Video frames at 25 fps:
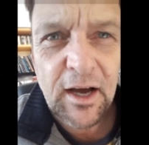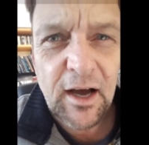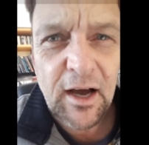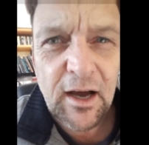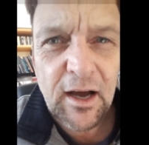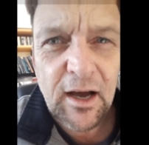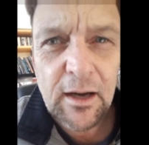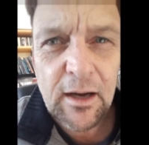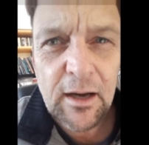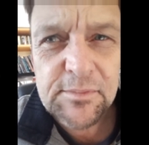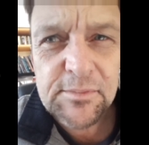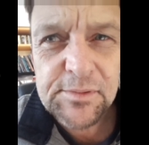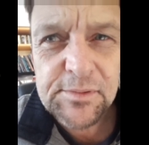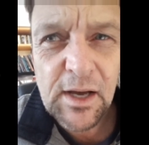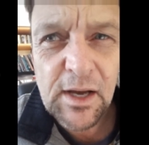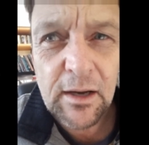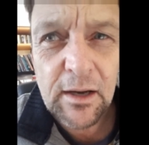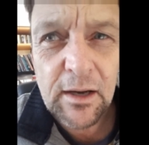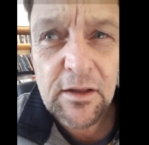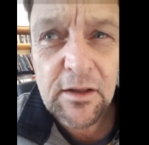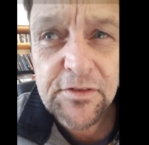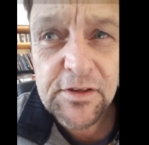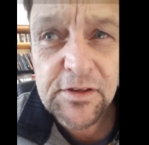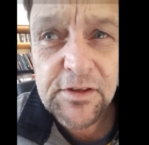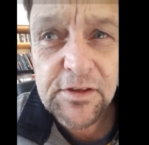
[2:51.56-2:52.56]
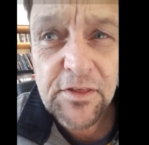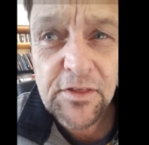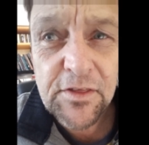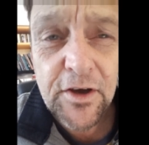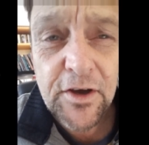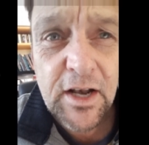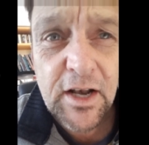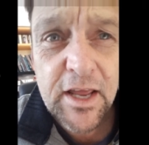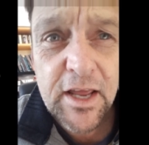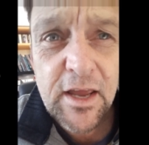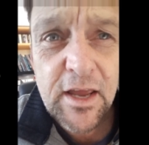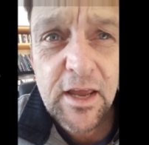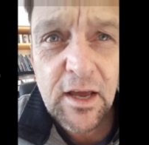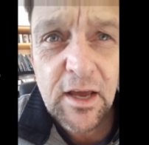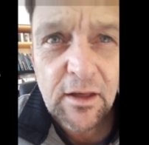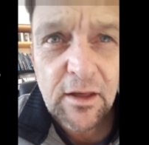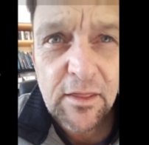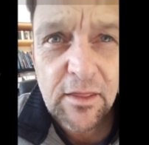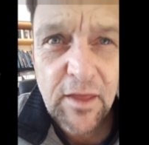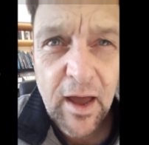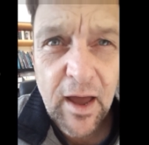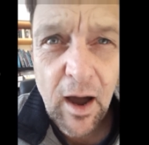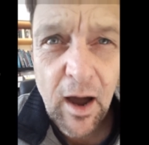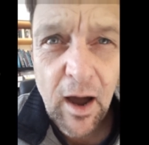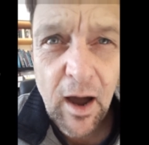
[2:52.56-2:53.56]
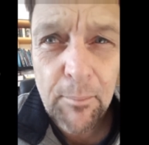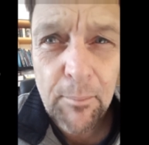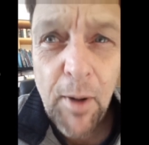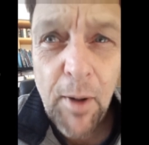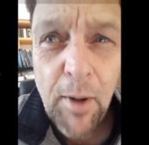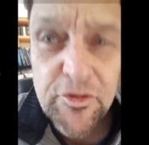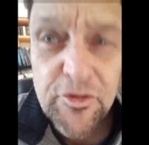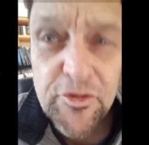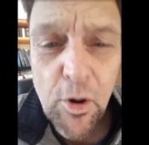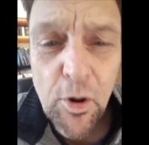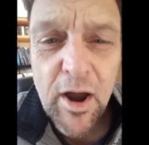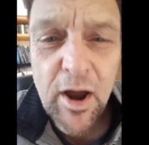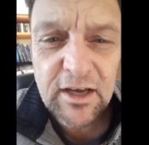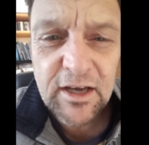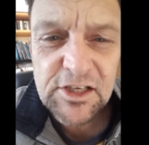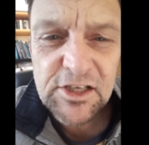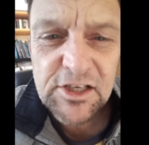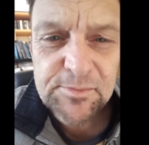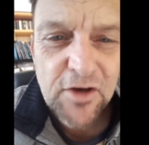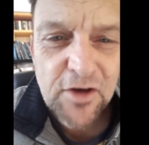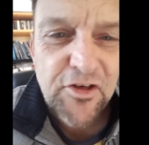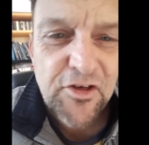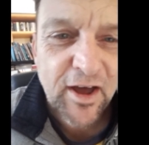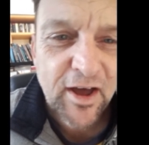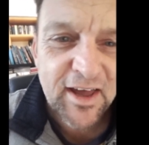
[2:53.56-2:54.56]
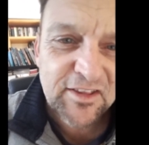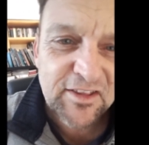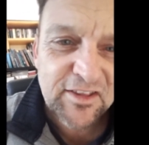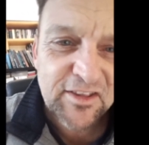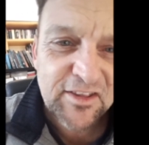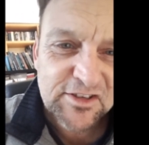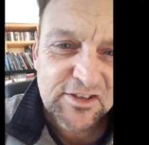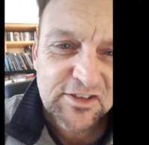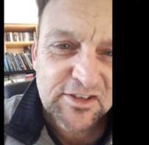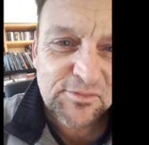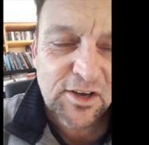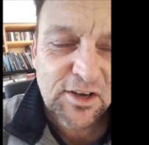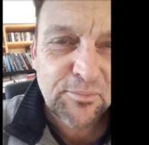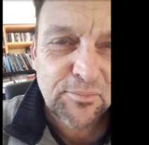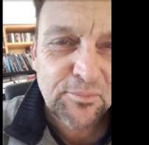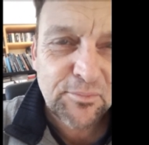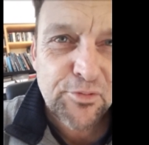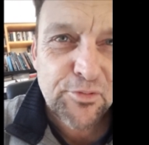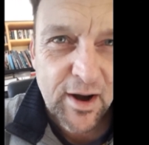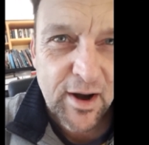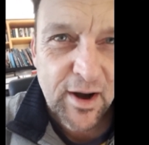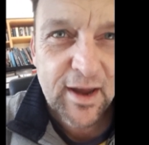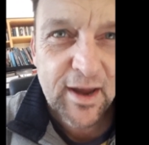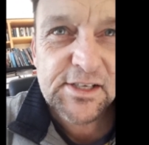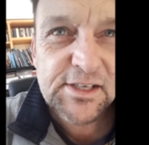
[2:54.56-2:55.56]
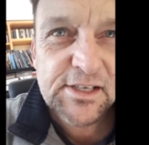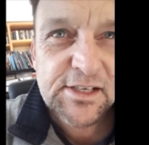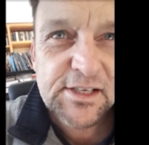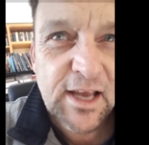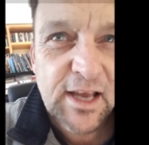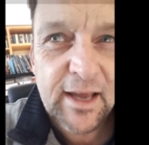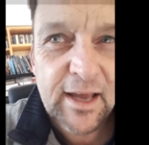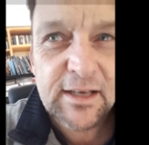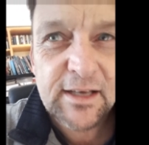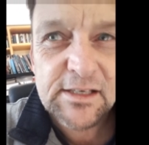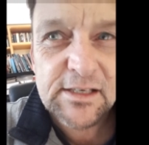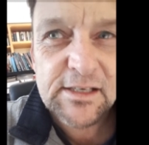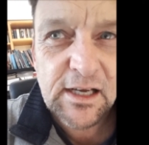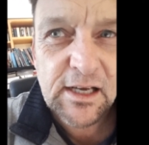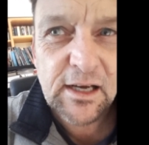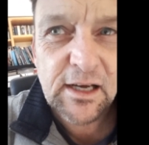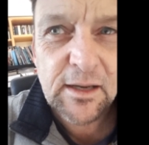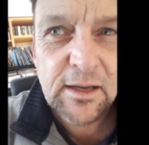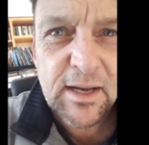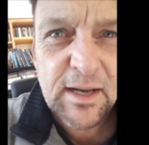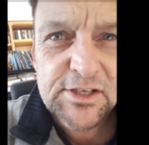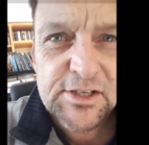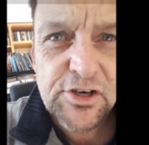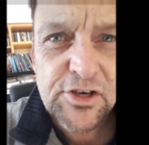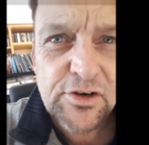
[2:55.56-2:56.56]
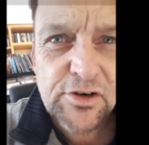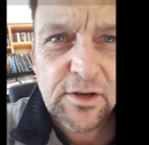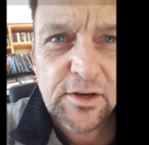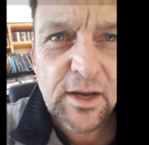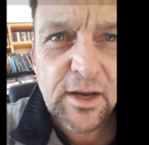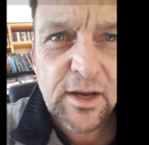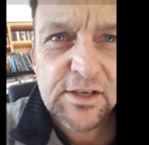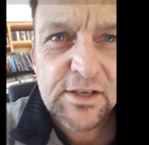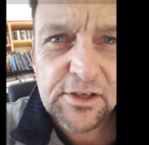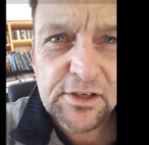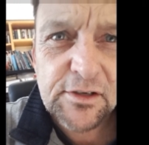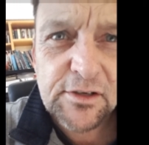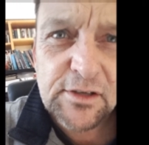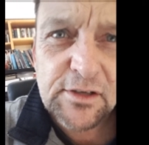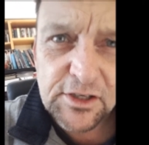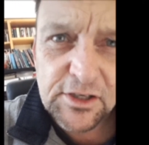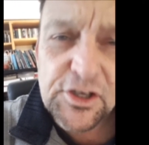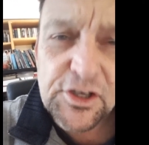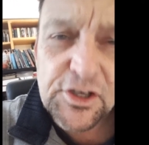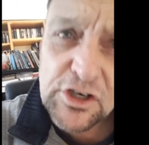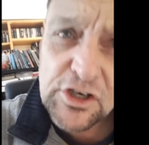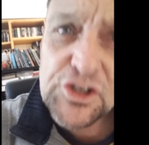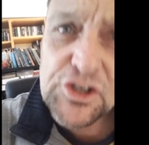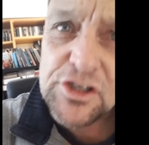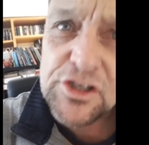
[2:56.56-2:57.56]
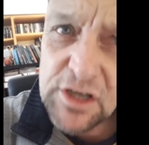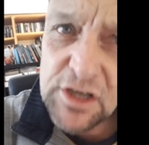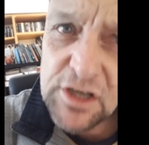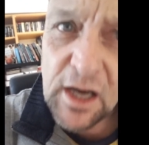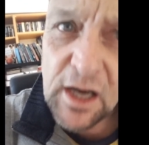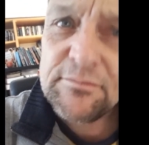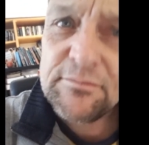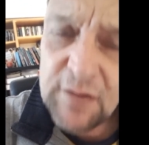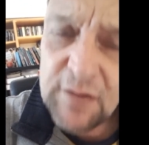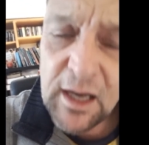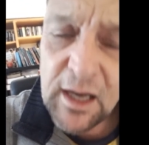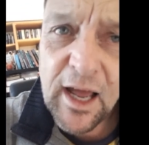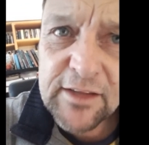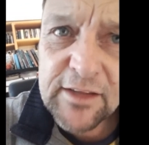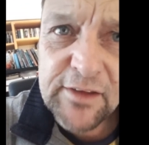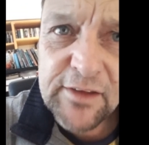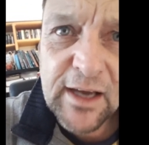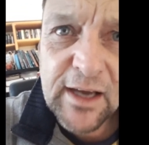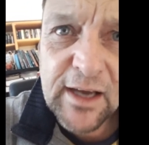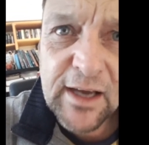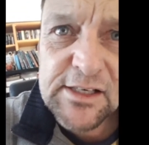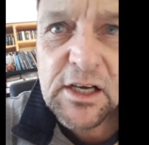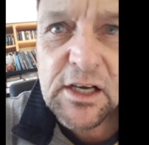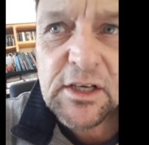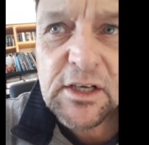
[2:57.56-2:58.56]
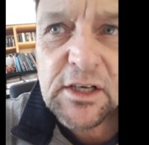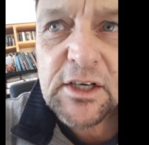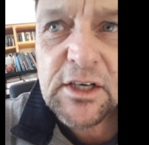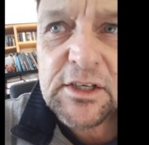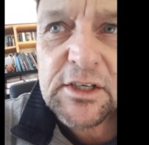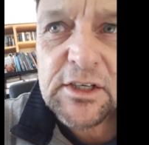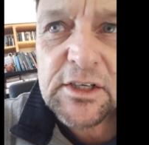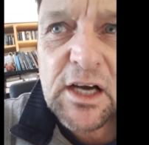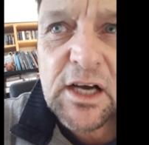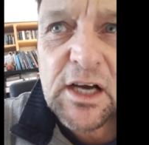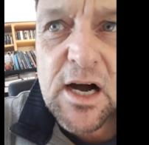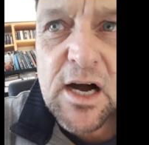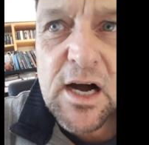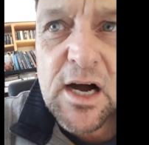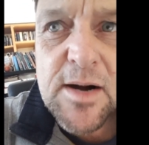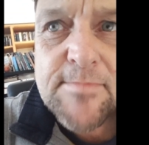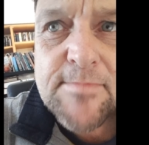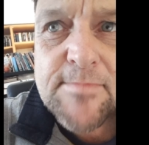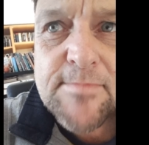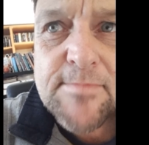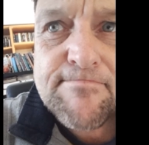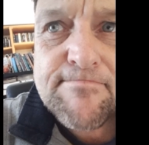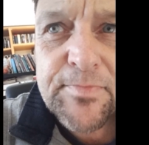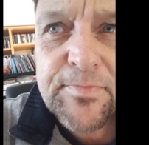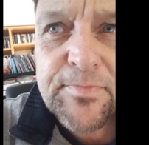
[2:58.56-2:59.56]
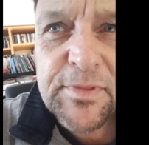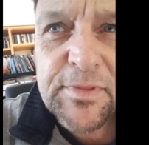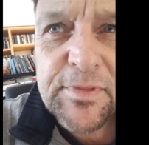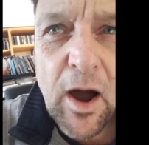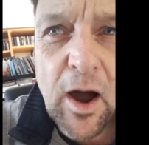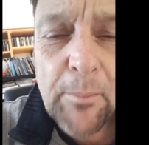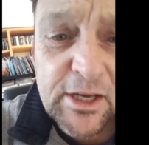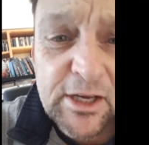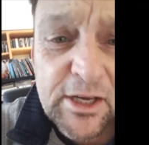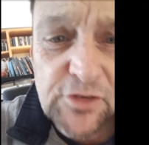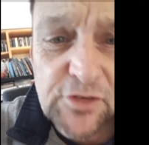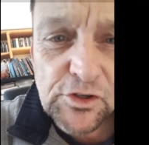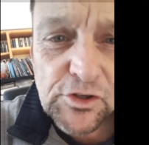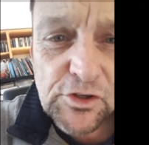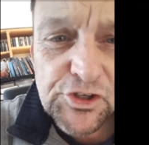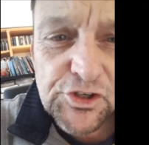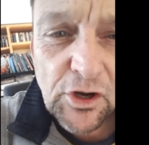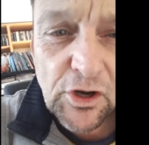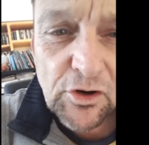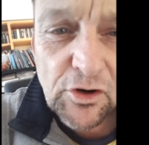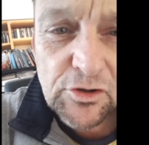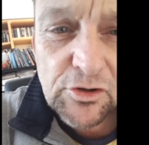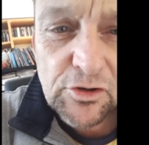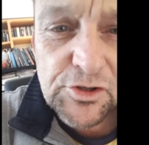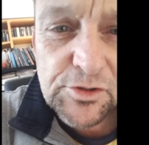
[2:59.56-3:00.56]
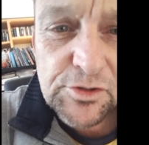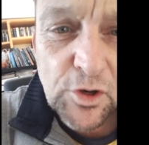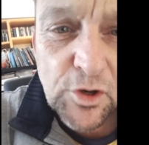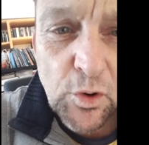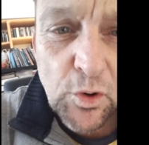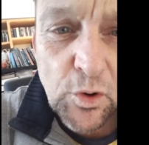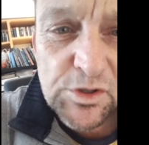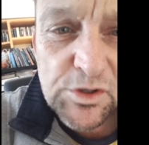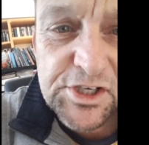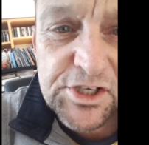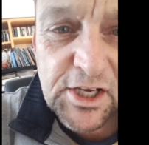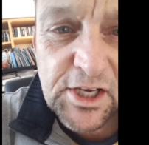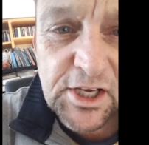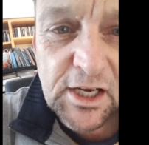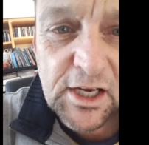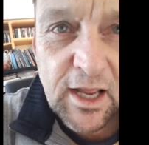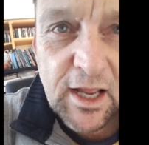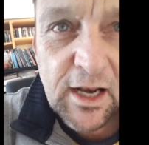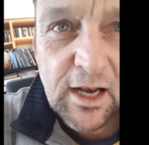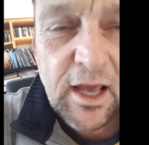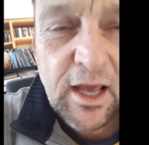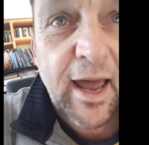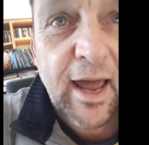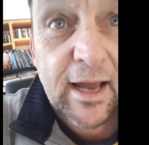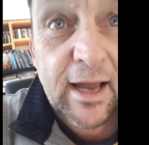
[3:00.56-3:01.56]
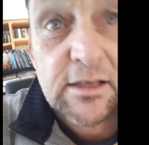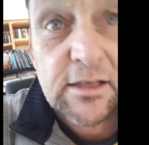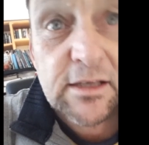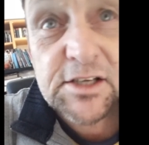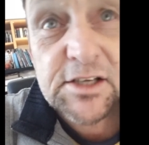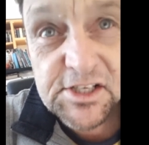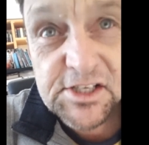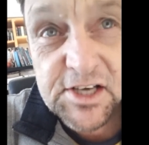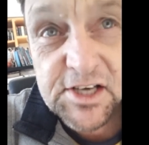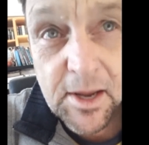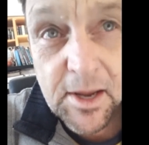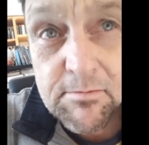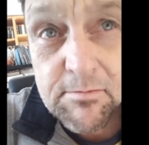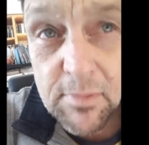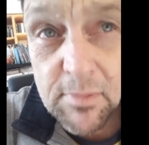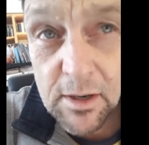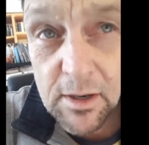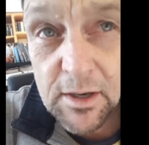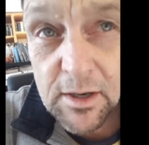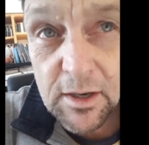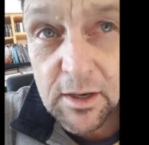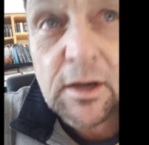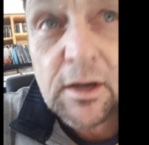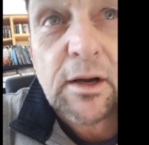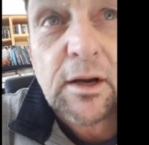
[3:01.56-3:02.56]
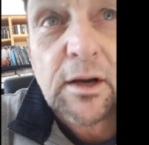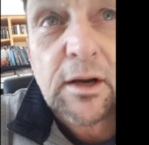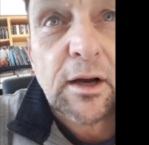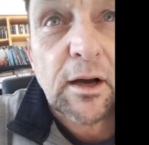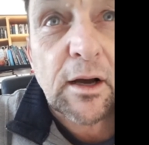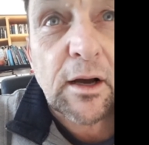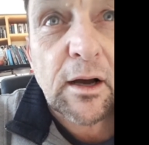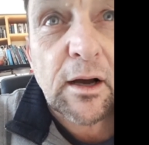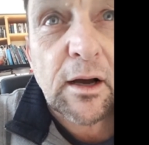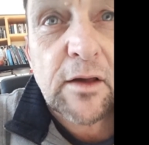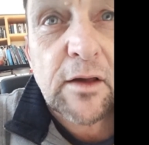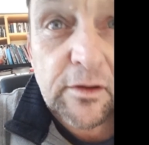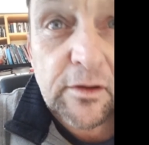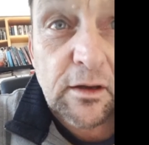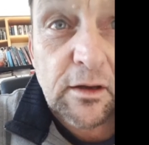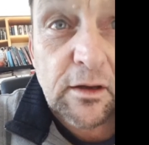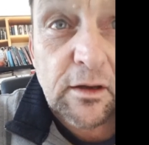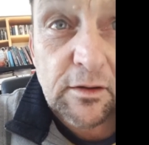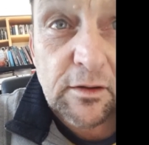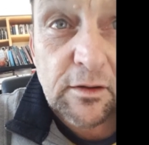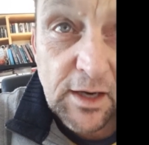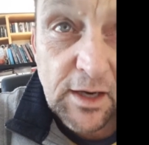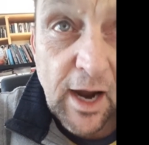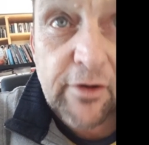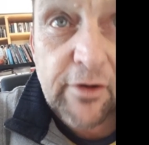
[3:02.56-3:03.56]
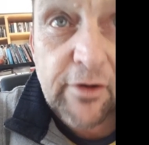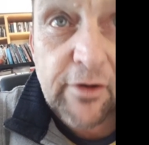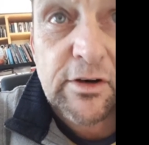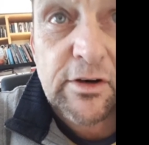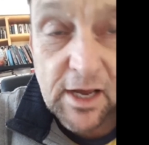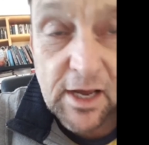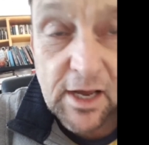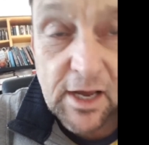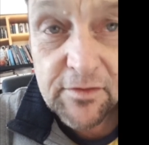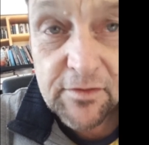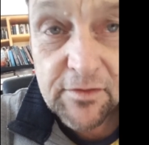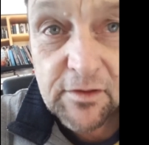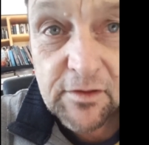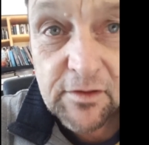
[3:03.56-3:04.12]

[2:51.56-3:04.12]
Thirdly, they are both prayers. Both our anthems are prayers. And as a Christian, I like that. They are peaceful songs. Nkosi Sikelel and Die Stem. The current and the